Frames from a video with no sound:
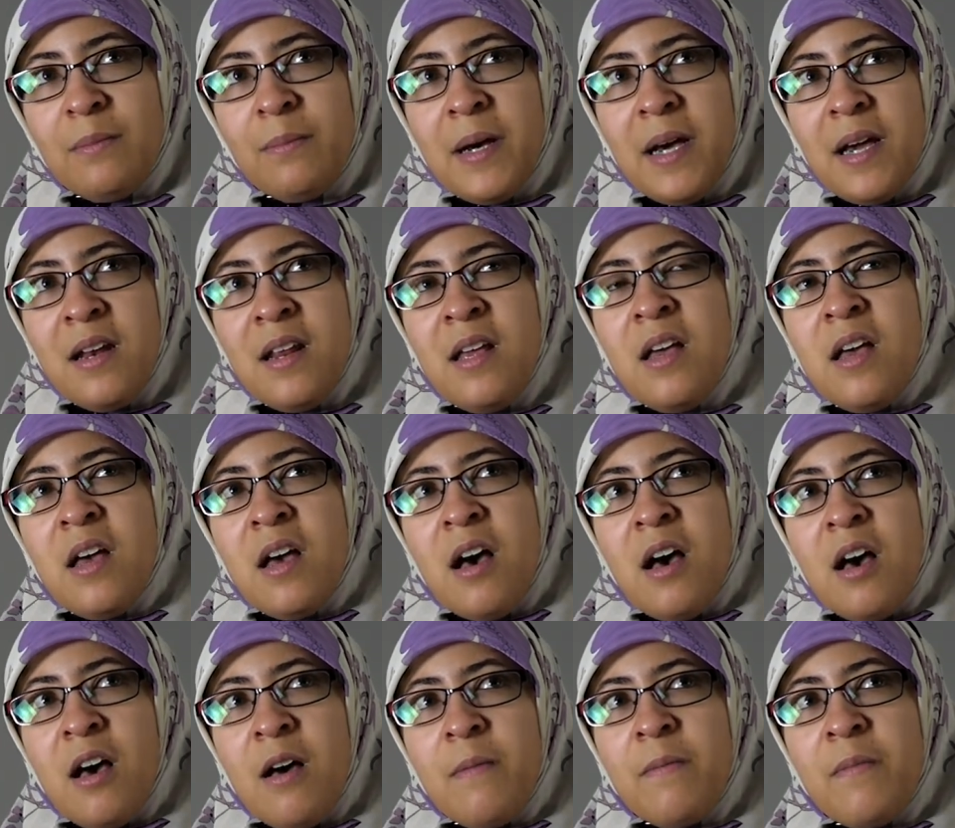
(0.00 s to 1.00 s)
But
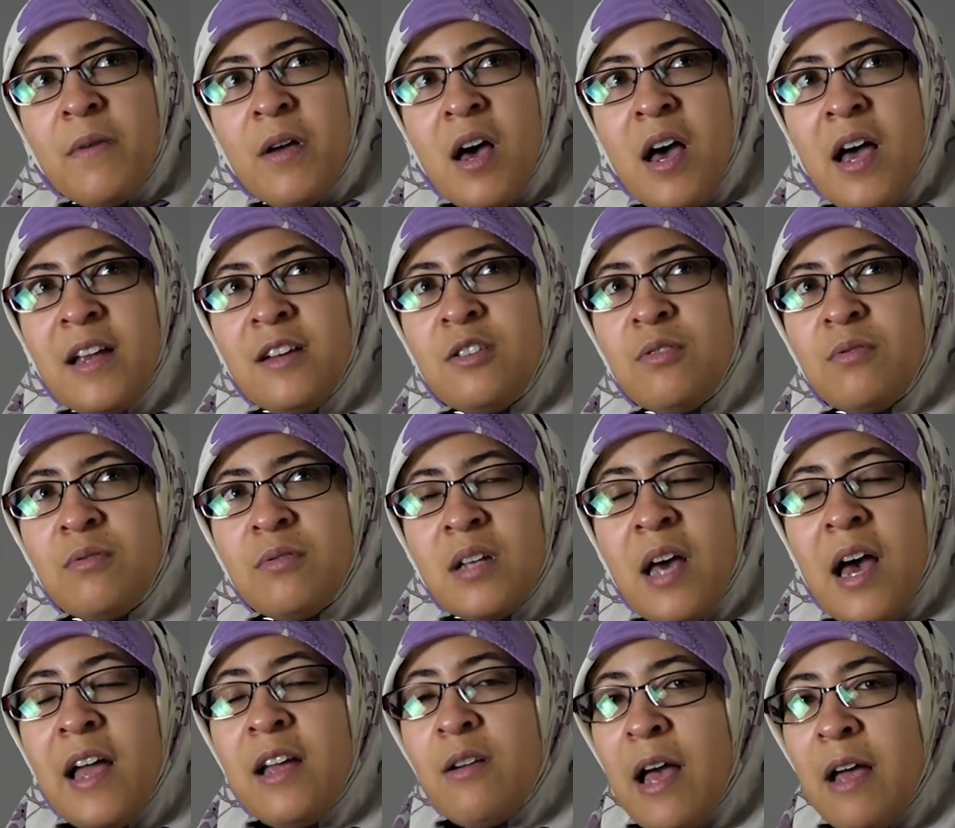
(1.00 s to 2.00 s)

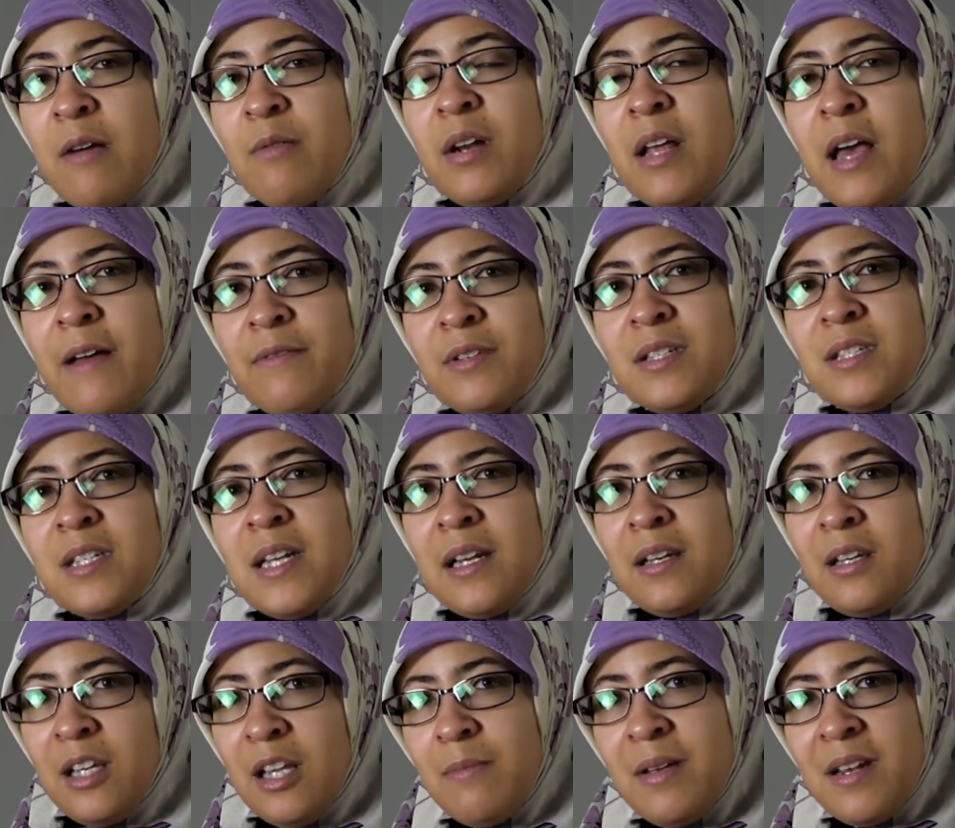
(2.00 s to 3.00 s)
I would have to say
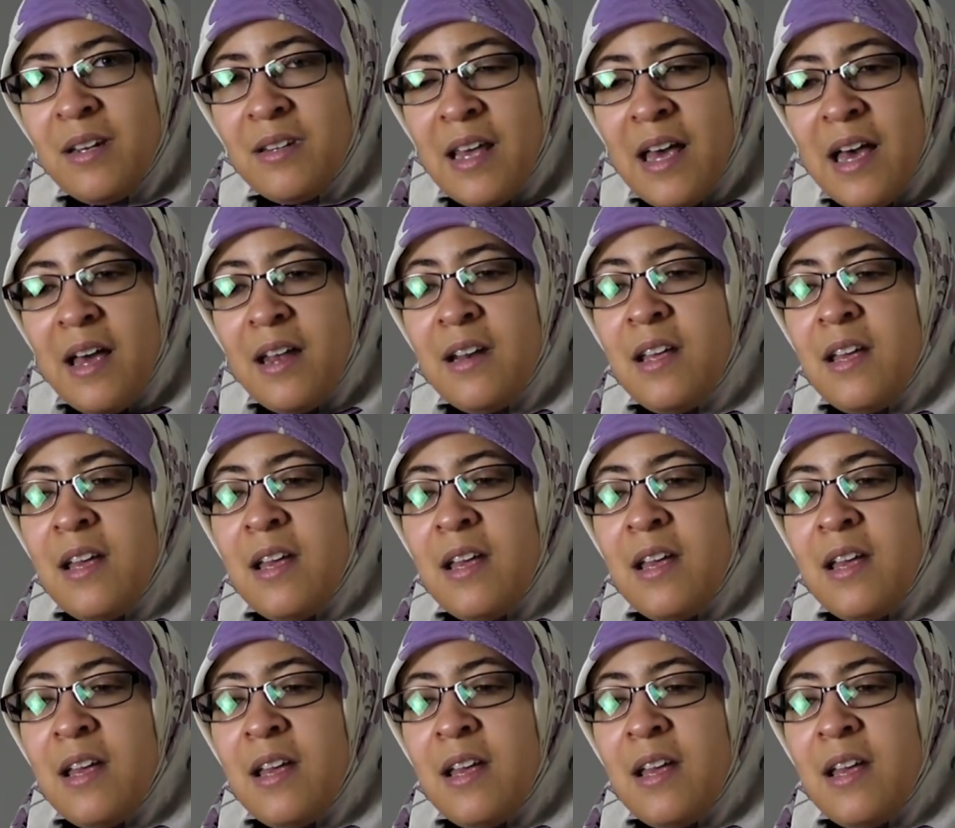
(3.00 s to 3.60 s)
limit that